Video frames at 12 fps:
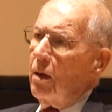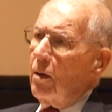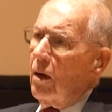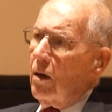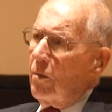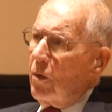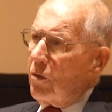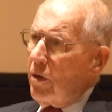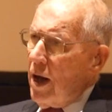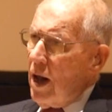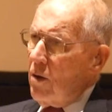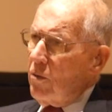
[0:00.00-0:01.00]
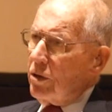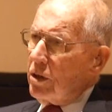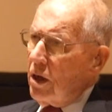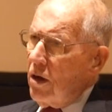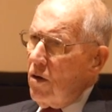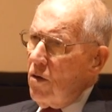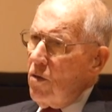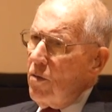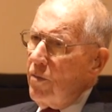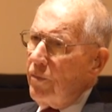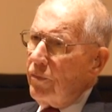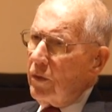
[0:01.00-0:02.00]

Morale was low.